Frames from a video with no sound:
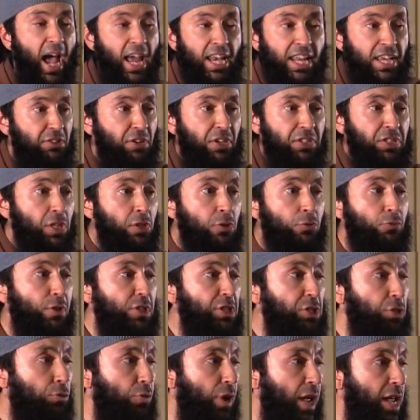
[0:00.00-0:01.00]
And He doesn't
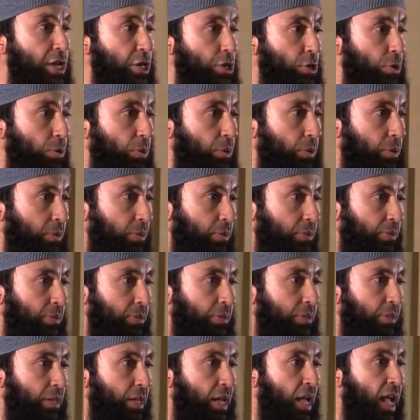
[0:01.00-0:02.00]
restrain you.
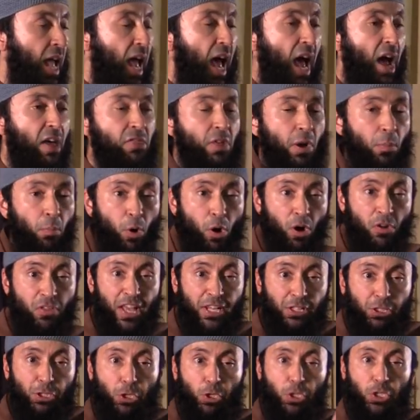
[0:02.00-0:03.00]
And the more
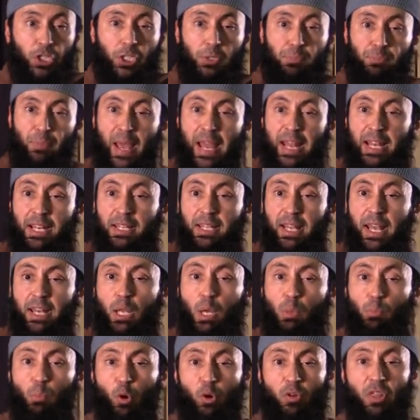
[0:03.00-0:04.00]
that you spend
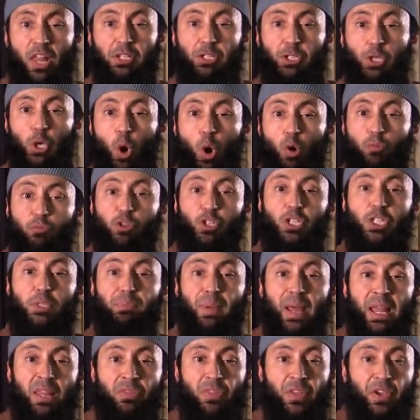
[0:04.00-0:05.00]
and the more that you
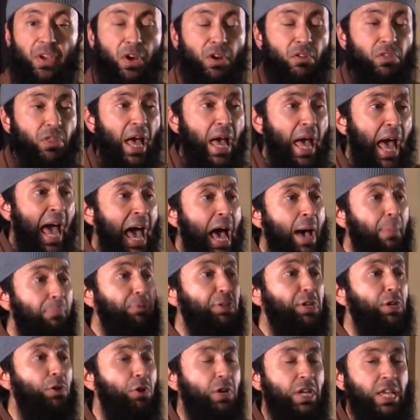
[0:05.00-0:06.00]
overspend there, the
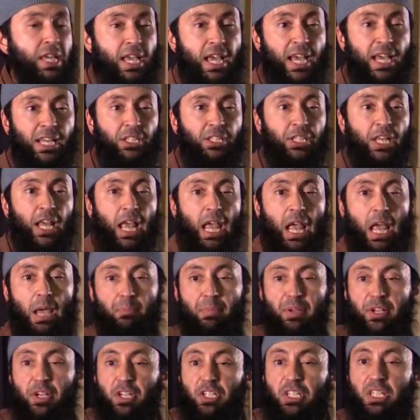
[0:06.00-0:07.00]
happier He is
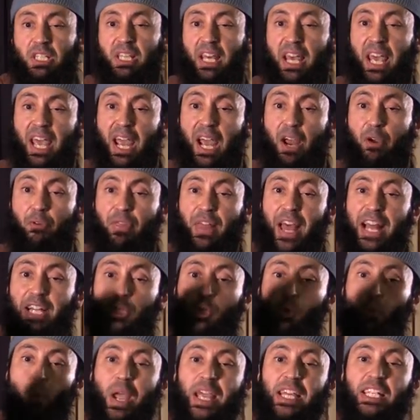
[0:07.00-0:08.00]
because there
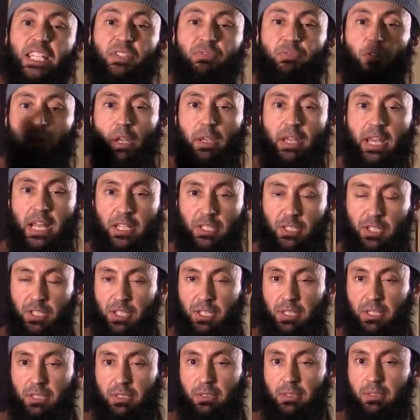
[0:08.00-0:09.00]
that's
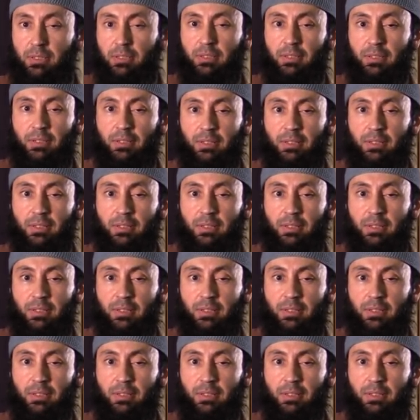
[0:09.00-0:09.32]
wastefulness.